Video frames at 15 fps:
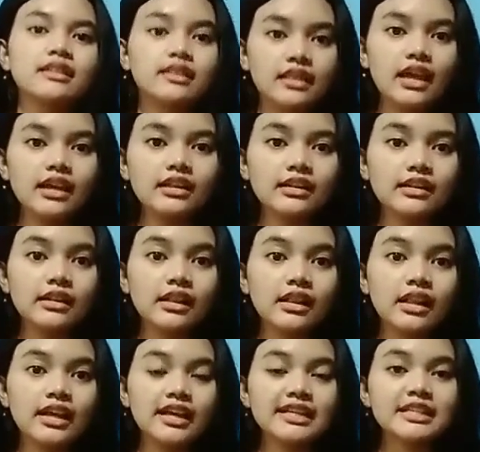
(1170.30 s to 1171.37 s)
The title
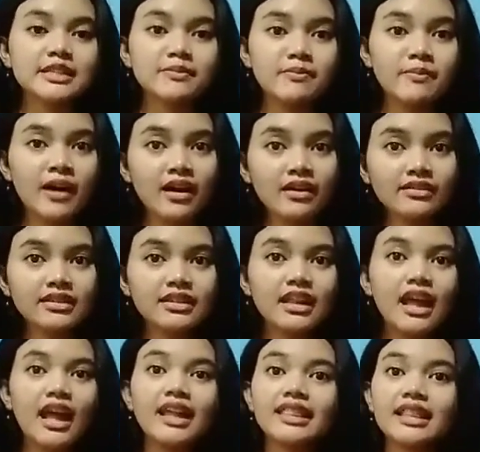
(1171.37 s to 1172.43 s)
is about
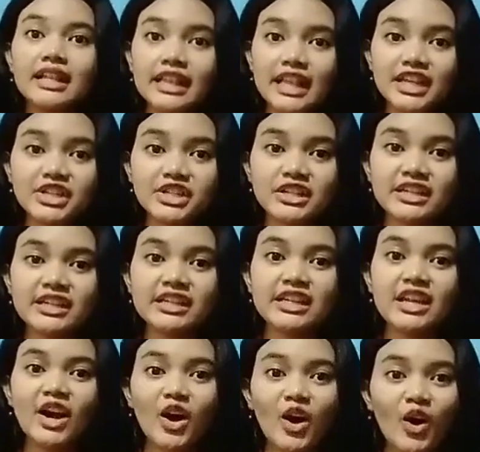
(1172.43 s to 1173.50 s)
the legend
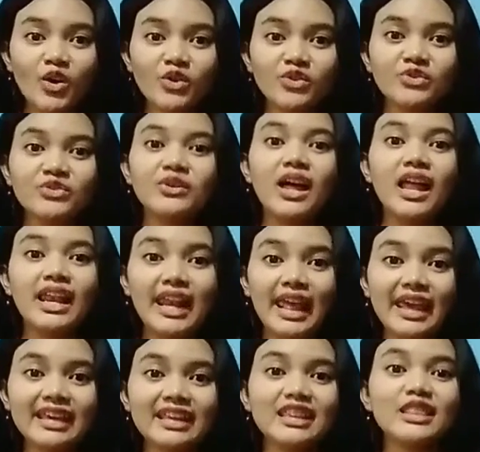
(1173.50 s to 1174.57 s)
of
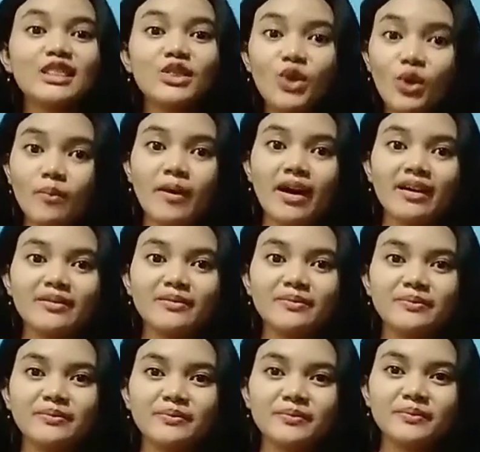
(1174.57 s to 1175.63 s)
Lake Toba.
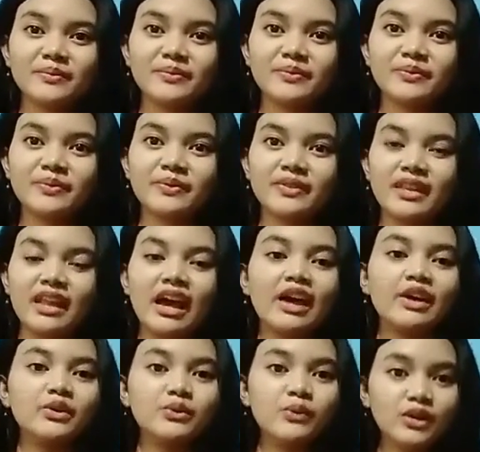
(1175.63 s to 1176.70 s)

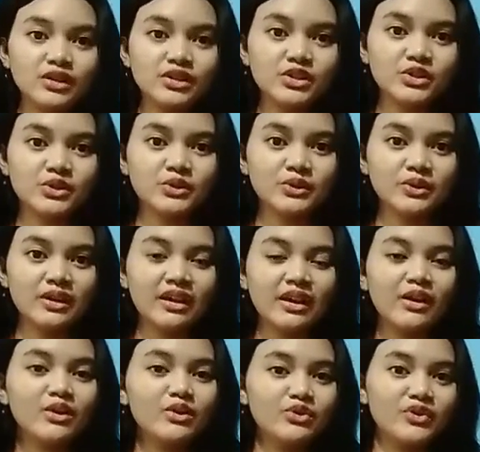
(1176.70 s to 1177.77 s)
I want you to
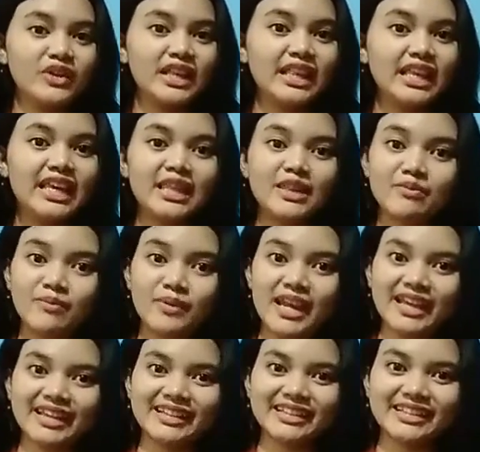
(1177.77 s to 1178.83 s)
fill in the
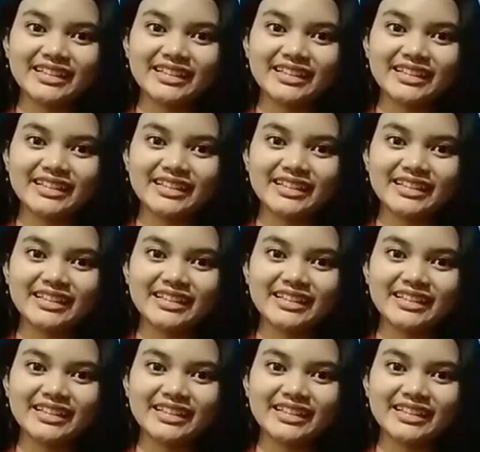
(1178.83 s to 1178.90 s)
blank.